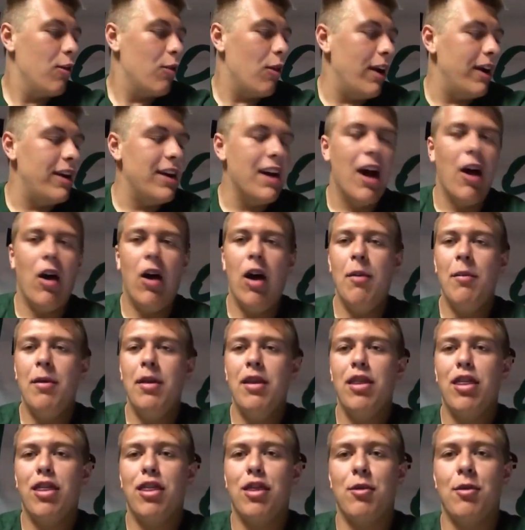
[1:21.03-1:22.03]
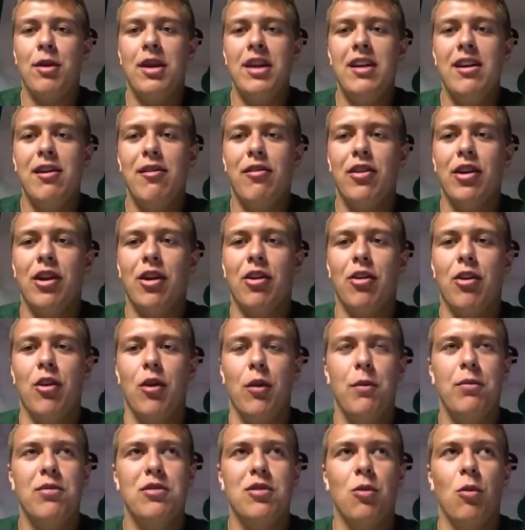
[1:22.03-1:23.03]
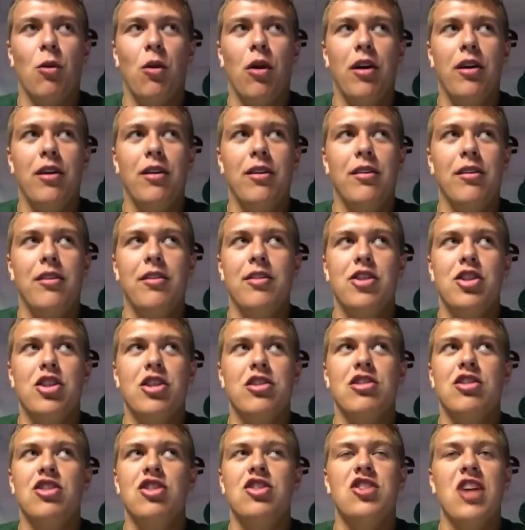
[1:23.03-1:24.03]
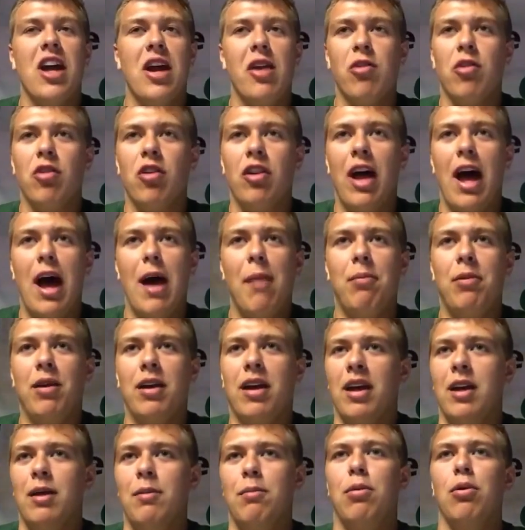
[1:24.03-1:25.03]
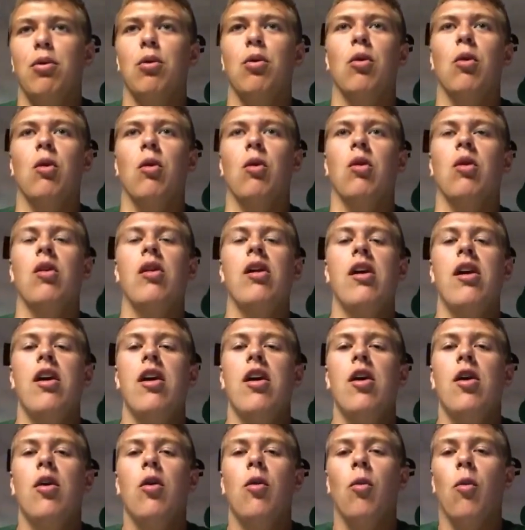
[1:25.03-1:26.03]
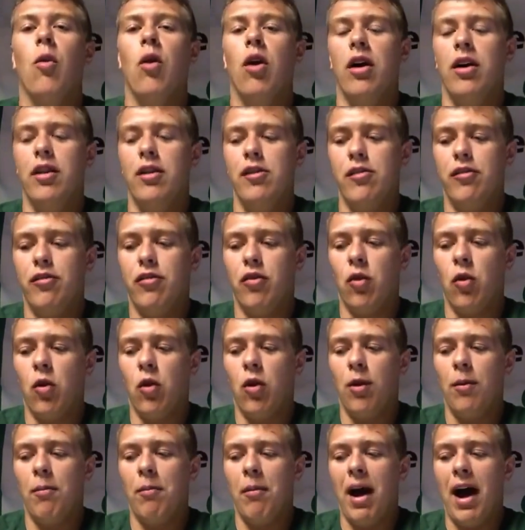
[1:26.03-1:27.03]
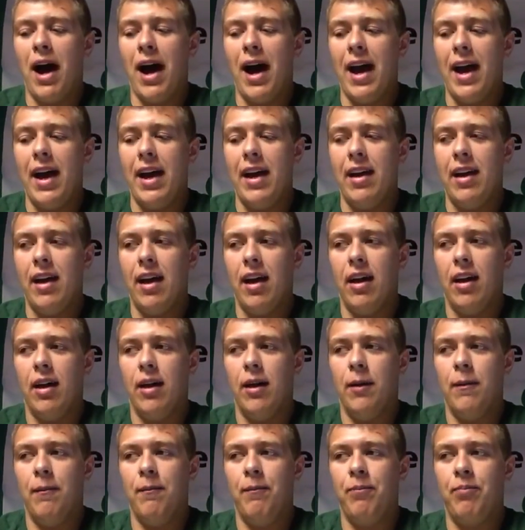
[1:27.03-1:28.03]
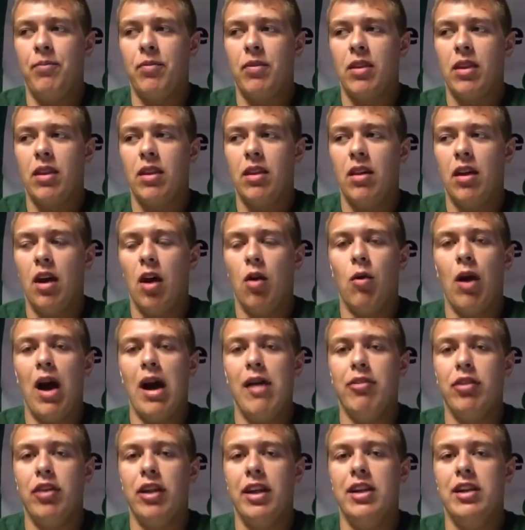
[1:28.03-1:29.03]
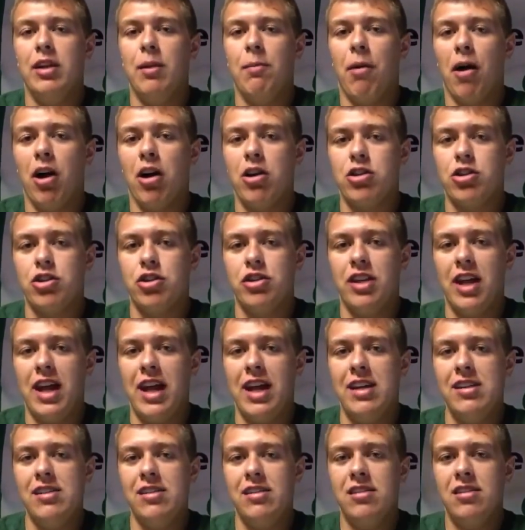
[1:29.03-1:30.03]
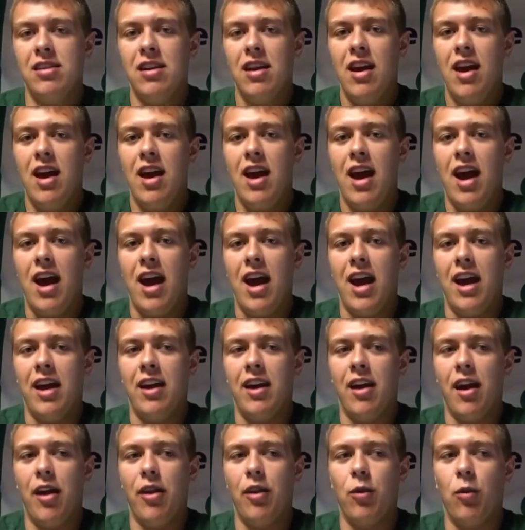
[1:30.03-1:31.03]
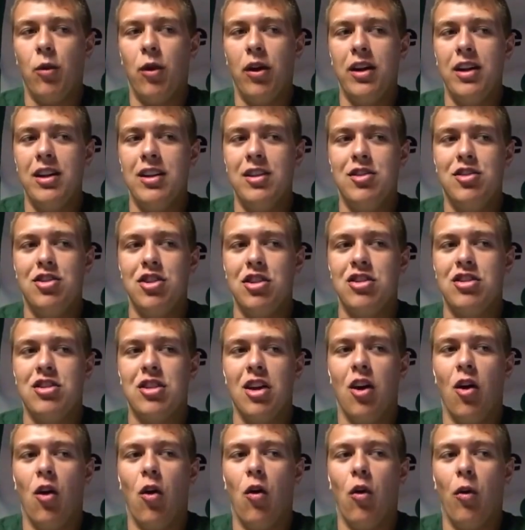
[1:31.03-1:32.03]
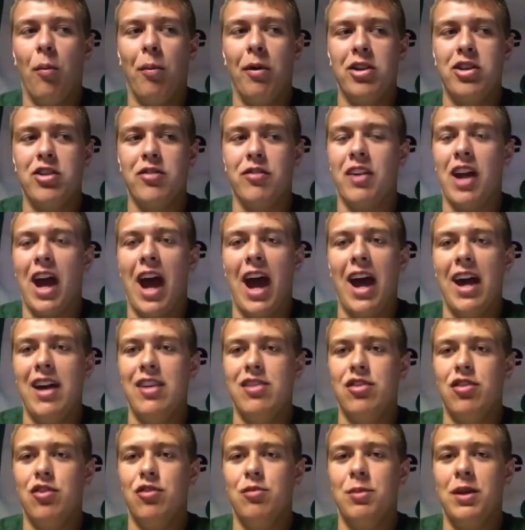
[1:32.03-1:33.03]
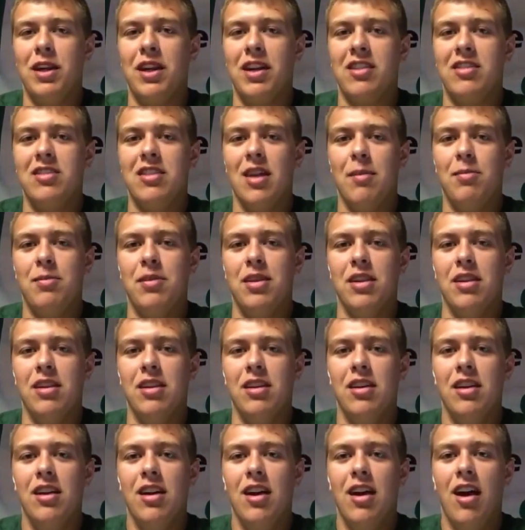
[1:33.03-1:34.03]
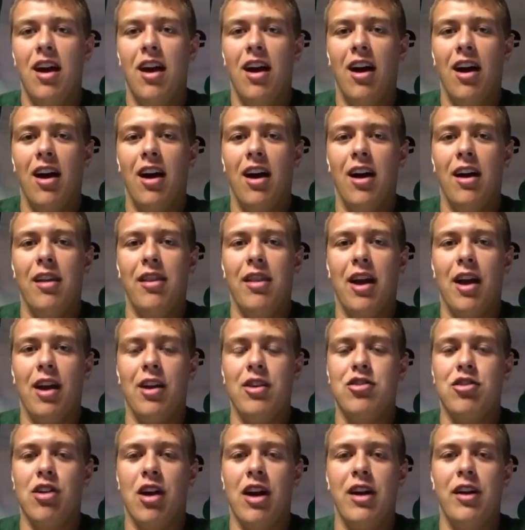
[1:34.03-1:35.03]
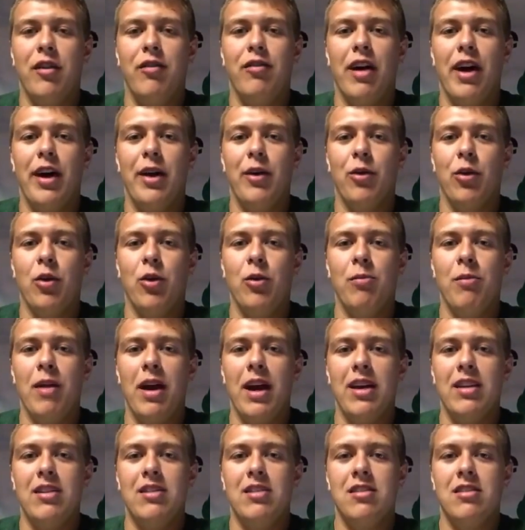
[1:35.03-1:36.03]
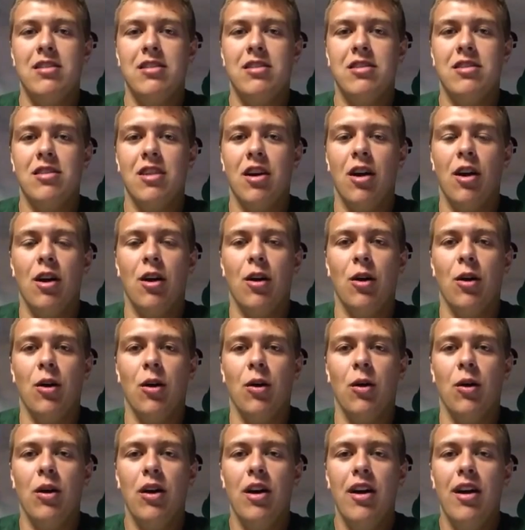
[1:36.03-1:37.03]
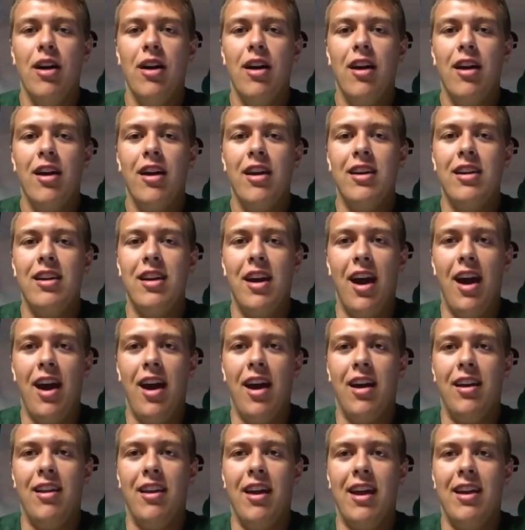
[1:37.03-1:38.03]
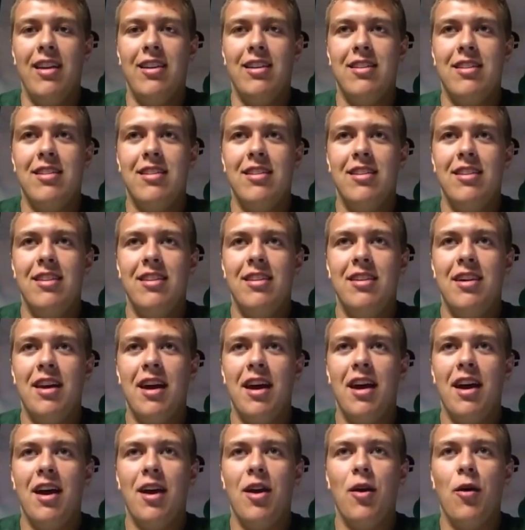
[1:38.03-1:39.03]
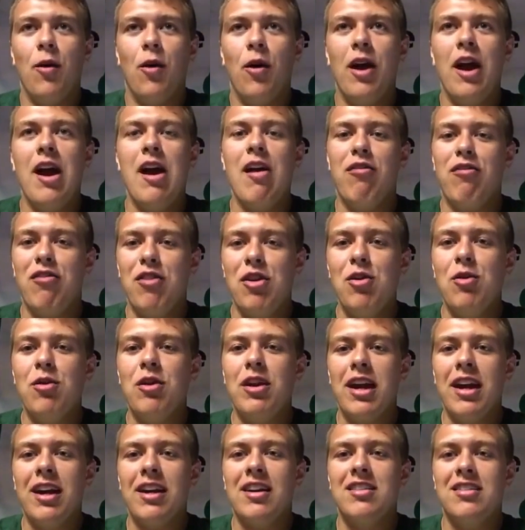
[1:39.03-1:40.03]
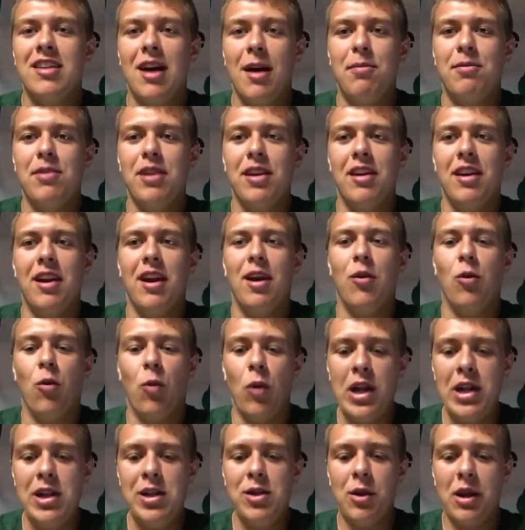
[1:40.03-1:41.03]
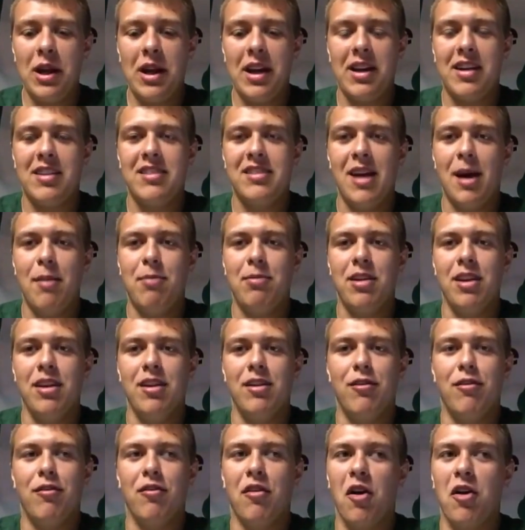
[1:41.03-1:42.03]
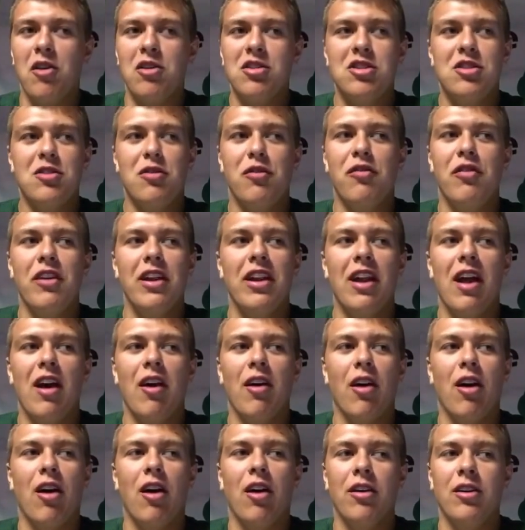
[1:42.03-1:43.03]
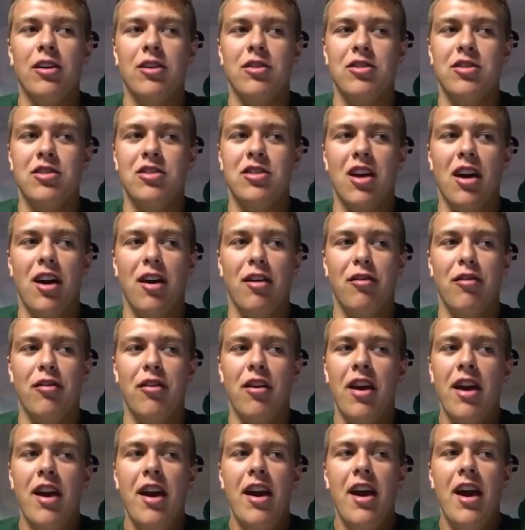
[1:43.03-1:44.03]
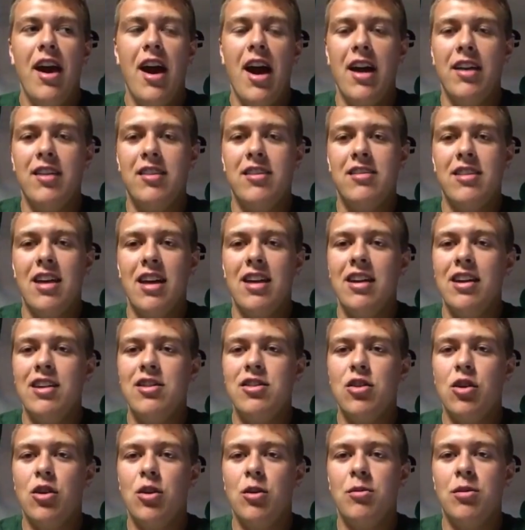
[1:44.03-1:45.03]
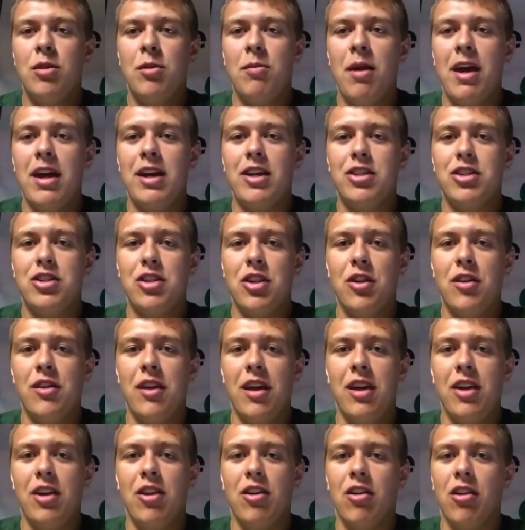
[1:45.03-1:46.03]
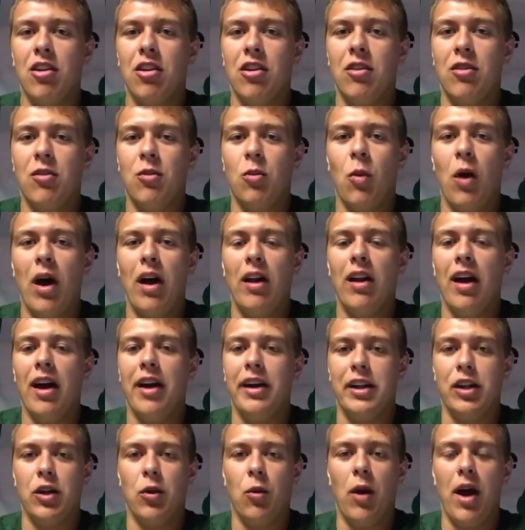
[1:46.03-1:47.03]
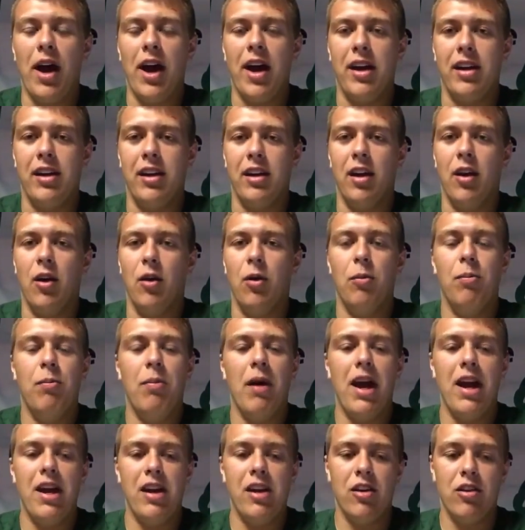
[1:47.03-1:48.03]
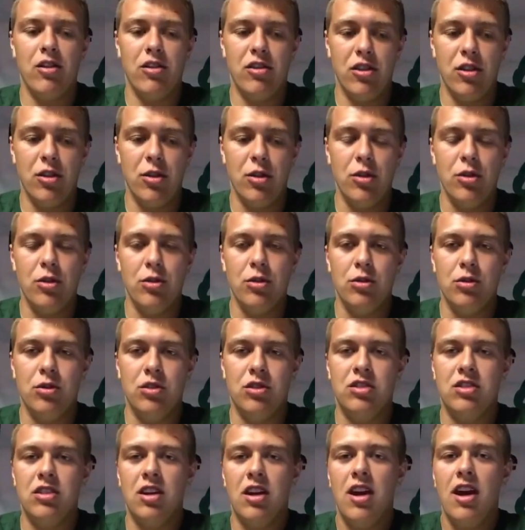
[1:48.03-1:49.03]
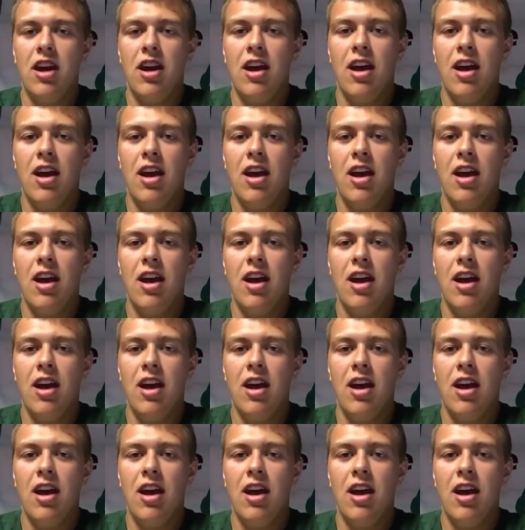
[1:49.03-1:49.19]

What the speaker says: Right now I'm in three different groups, one just general applicant pool, one for my arrival and departure dates, and another one is just a whole bunch of guys who've been accepted that are trying to find roommates. So yeah, that if you get accepted, and when you get accepted, first fill out all your stuff and send it to them to make sure that you're well on your way, you know, pay your dues